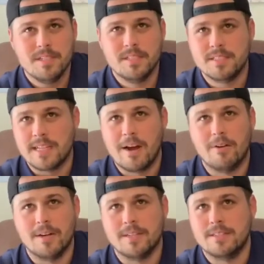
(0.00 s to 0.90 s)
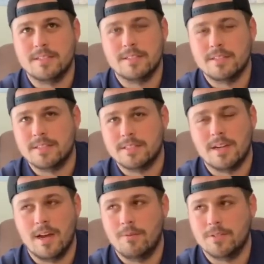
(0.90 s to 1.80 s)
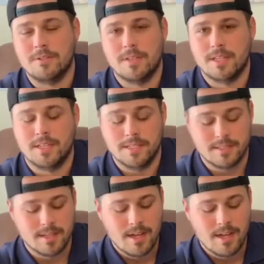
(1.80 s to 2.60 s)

the sour in it is not what you think it is.